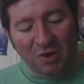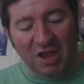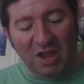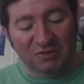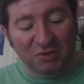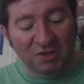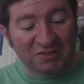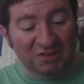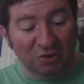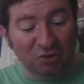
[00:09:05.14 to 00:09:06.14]
Okay, so
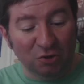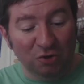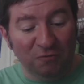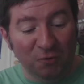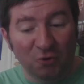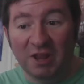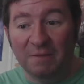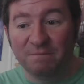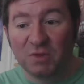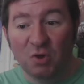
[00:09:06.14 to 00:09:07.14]
this is either Tutti
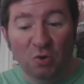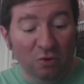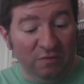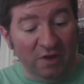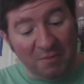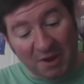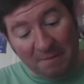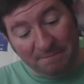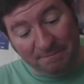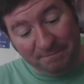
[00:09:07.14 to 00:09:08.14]
Frutti or vomit.